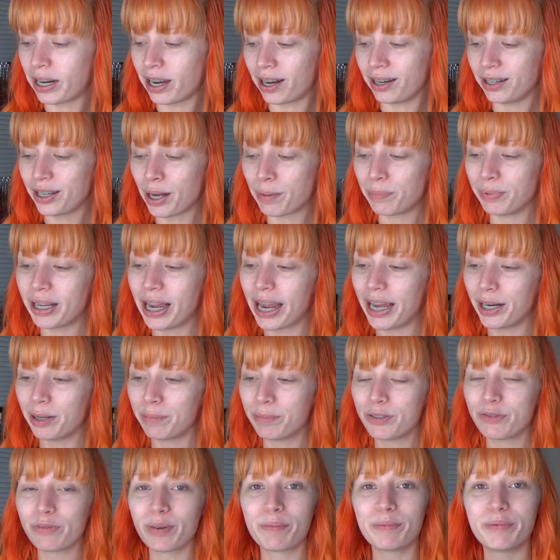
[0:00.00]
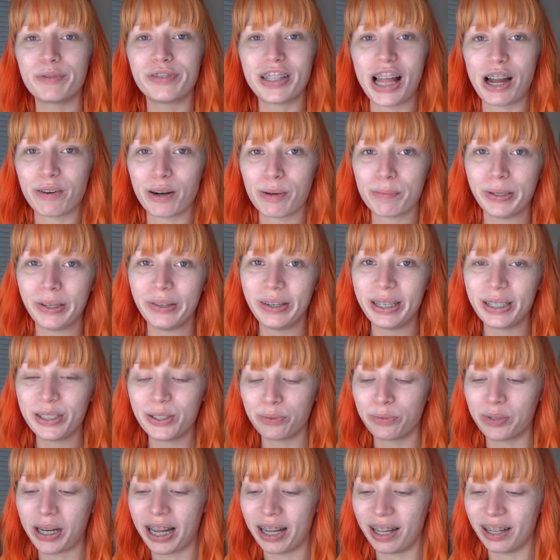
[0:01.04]
I got a couple items from Flower Beauty
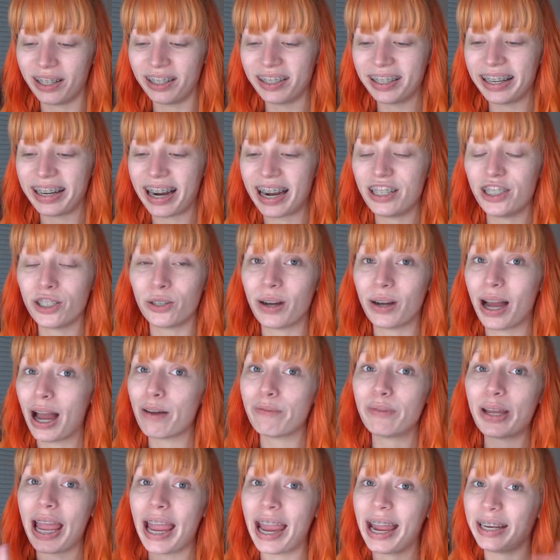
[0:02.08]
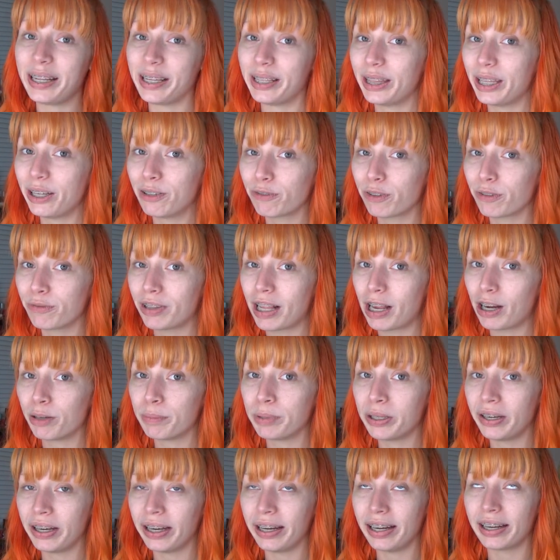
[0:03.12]
as well, and I don't have anything from
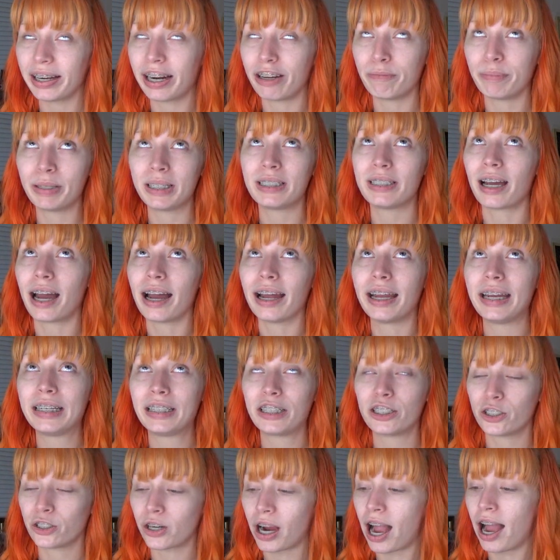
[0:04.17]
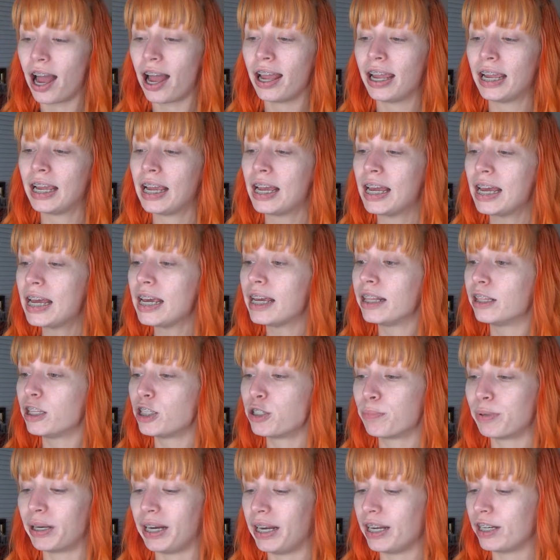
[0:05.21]
Flower Beauty, and I've been dying to try
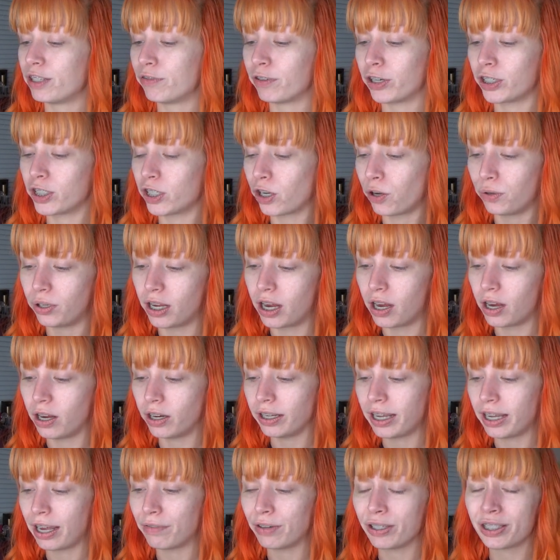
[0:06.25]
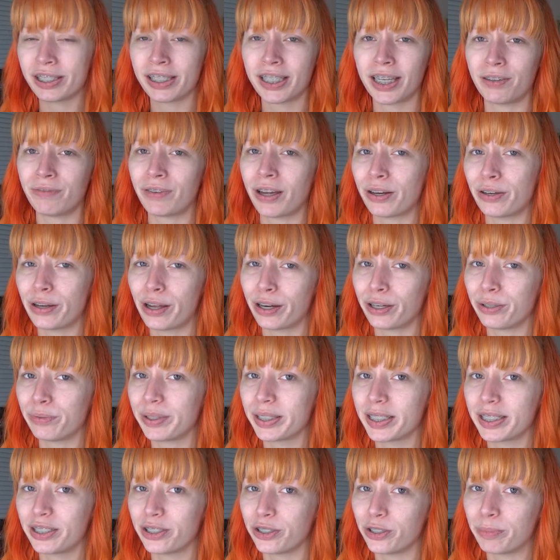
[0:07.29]
this brand for so long. Ever since I found out it
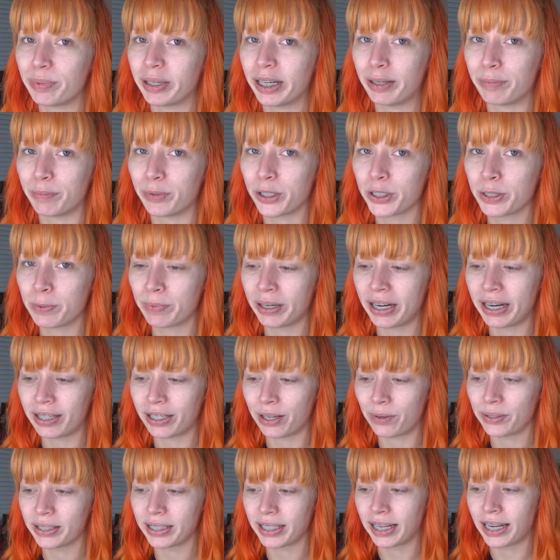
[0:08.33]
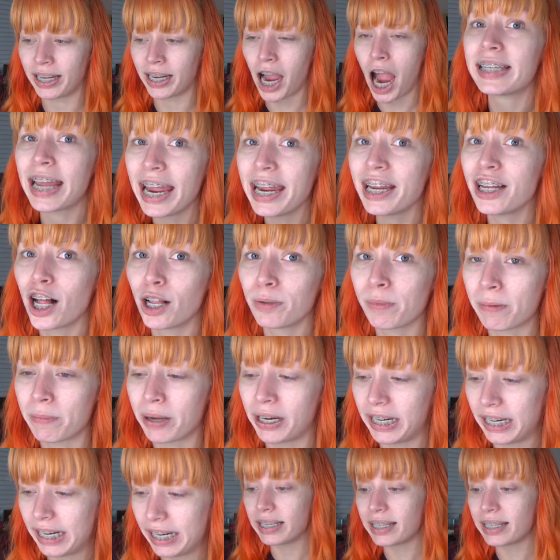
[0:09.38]
was Drew Barrymore's brand, I was like, take all my money.